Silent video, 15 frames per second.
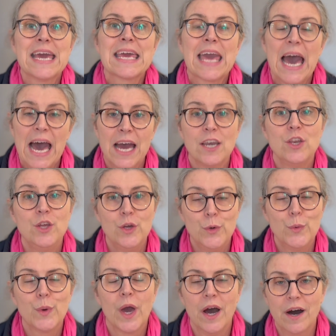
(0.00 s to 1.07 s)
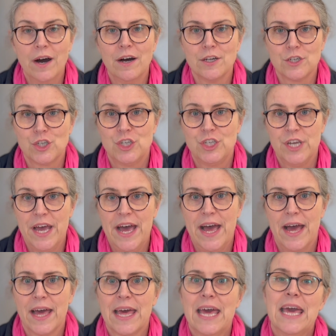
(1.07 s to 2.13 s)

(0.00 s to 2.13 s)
Can you car share?